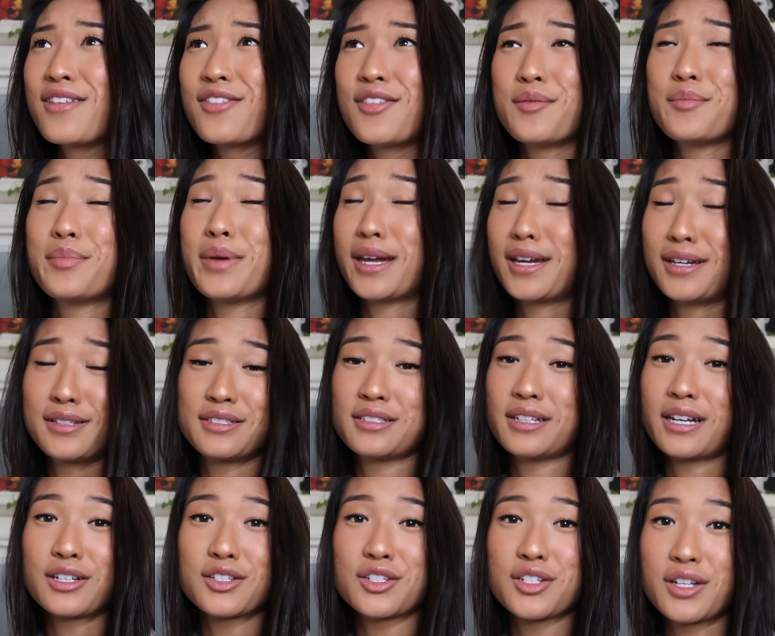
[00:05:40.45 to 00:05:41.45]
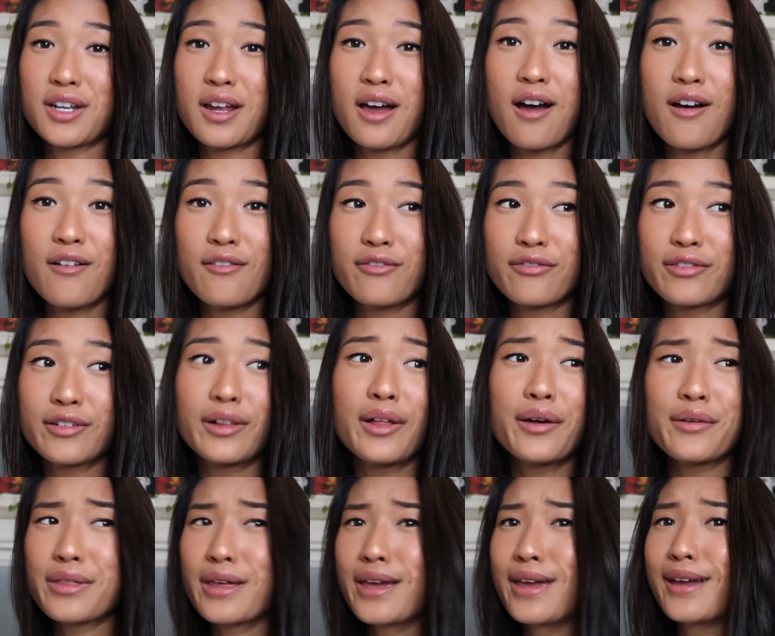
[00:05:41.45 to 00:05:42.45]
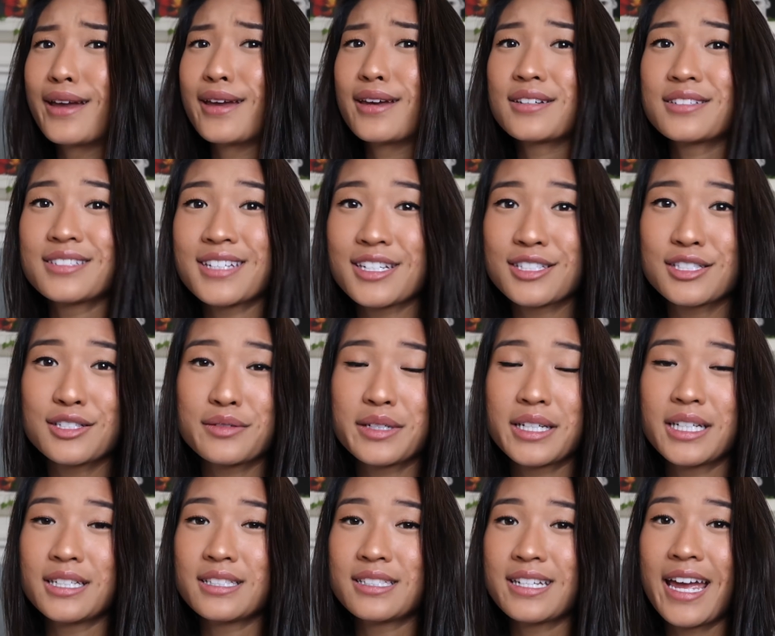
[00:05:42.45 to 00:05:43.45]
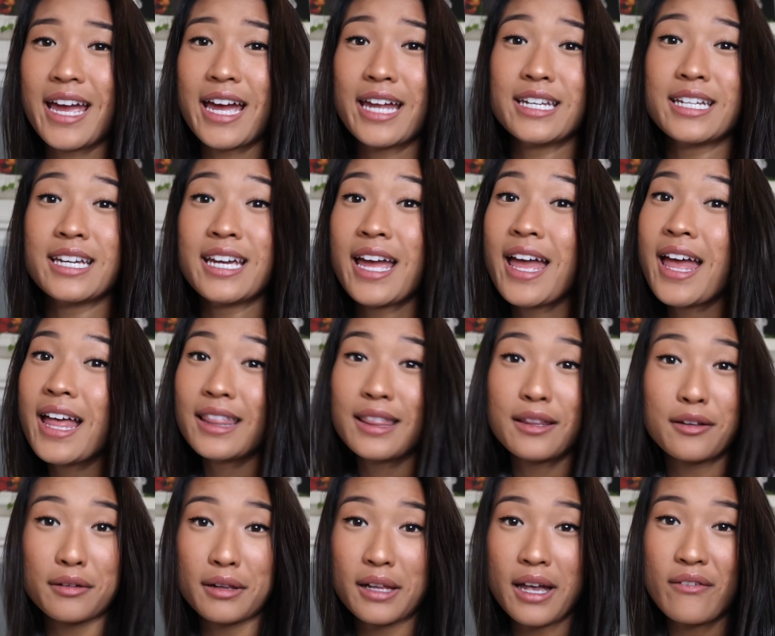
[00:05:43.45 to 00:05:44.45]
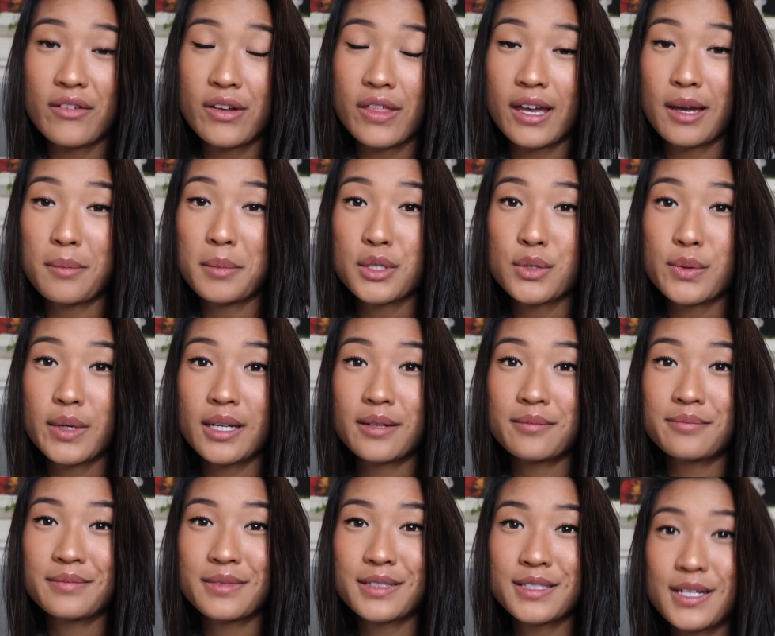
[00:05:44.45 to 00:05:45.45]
the biggest selection of clothing, accessories, and literally everything in between.